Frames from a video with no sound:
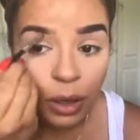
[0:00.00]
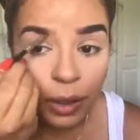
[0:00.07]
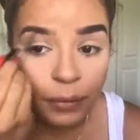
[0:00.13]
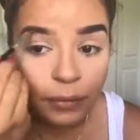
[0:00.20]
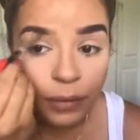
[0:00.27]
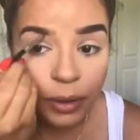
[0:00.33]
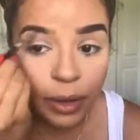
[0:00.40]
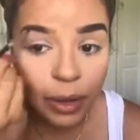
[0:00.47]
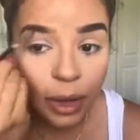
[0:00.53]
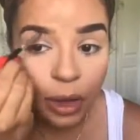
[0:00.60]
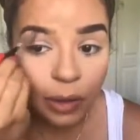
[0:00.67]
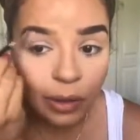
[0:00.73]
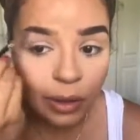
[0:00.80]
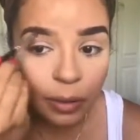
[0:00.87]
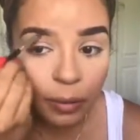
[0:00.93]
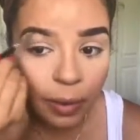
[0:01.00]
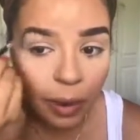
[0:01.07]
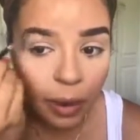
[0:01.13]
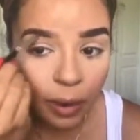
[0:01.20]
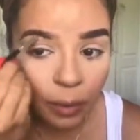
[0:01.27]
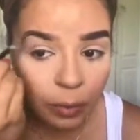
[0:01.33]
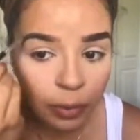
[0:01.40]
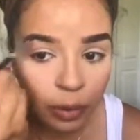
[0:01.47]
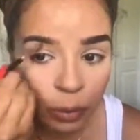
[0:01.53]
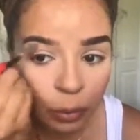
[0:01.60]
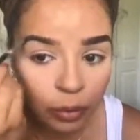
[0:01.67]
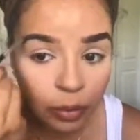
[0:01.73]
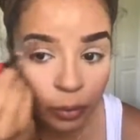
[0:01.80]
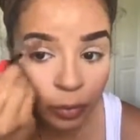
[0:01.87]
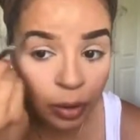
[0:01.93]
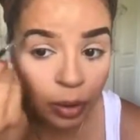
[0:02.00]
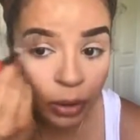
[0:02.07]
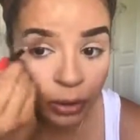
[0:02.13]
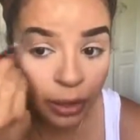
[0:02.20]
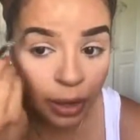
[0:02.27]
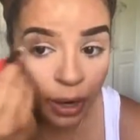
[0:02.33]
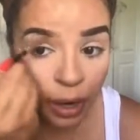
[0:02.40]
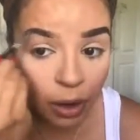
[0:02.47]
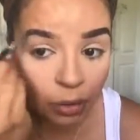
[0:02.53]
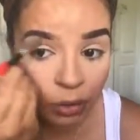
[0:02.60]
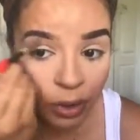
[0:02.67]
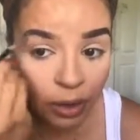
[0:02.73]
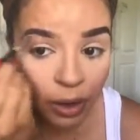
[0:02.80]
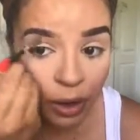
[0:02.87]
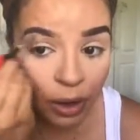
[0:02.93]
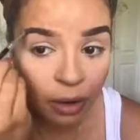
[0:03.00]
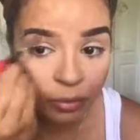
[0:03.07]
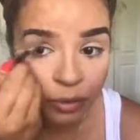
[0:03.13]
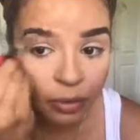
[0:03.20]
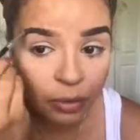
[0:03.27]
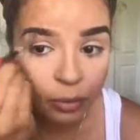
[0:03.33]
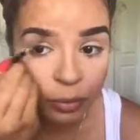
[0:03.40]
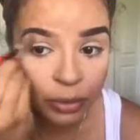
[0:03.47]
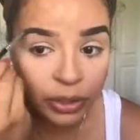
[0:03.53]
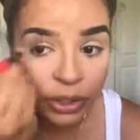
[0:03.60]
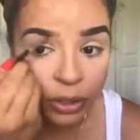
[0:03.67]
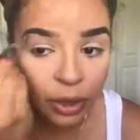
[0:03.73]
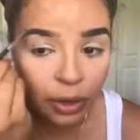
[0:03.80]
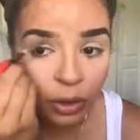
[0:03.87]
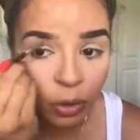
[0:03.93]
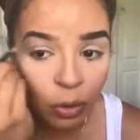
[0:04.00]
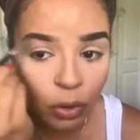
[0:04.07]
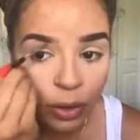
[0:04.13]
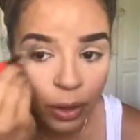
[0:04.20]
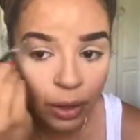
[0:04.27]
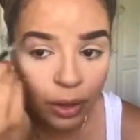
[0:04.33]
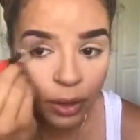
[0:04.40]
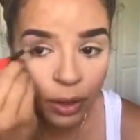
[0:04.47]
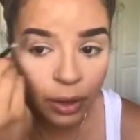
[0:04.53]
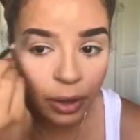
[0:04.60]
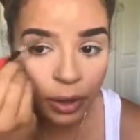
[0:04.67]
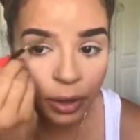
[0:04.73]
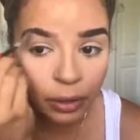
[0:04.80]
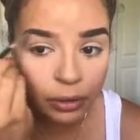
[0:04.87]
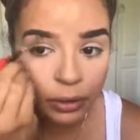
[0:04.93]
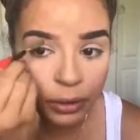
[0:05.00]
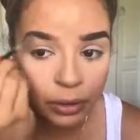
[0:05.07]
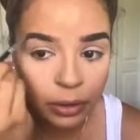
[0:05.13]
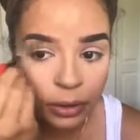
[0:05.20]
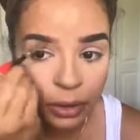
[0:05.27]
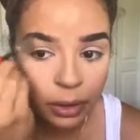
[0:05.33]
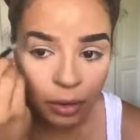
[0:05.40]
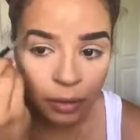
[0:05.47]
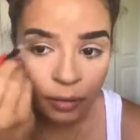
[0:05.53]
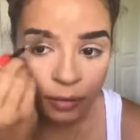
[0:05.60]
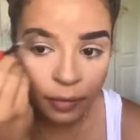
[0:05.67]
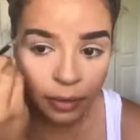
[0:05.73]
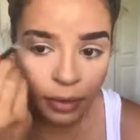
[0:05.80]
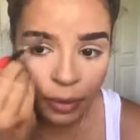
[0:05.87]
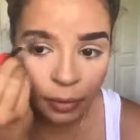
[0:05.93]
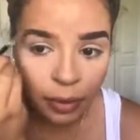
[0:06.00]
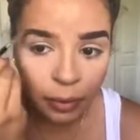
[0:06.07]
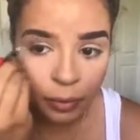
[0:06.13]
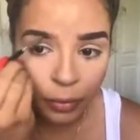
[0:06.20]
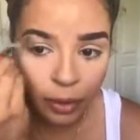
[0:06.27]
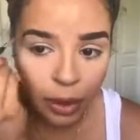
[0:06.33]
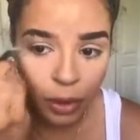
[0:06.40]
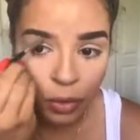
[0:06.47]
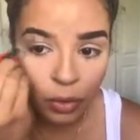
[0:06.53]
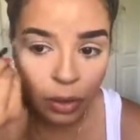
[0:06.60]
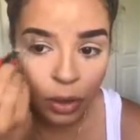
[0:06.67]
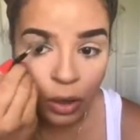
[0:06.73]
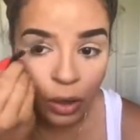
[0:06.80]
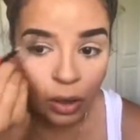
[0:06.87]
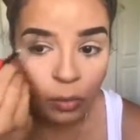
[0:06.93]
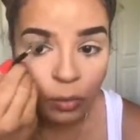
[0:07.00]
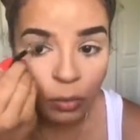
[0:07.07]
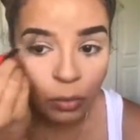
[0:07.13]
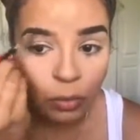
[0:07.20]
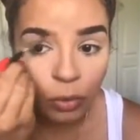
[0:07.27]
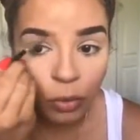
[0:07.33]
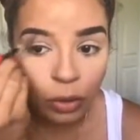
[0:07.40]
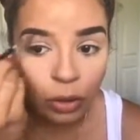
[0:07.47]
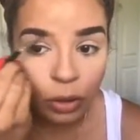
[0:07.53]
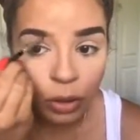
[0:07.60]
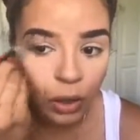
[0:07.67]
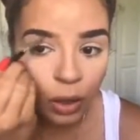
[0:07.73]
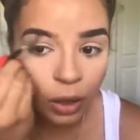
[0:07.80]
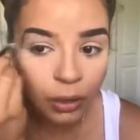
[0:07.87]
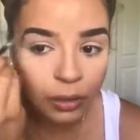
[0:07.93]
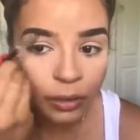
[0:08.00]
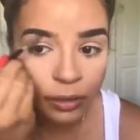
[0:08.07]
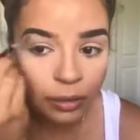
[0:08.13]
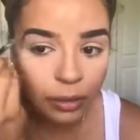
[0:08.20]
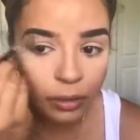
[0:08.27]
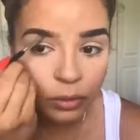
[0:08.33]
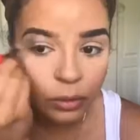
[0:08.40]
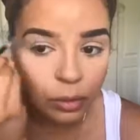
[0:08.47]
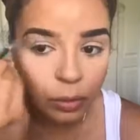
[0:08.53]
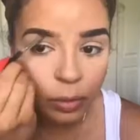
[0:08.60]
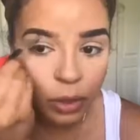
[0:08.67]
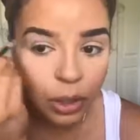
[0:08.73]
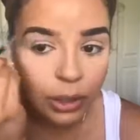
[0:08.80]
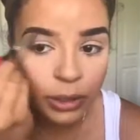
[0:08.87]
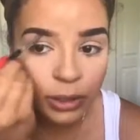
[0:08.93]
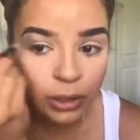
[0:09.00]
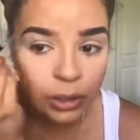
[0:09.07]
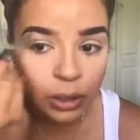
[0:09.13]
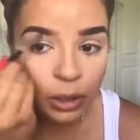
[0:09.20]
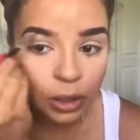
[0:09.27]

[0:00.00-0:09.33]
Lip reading: After I outline my eyebrow with the product that I already have on the brush, I go ahead and fill in my brow more on the center part.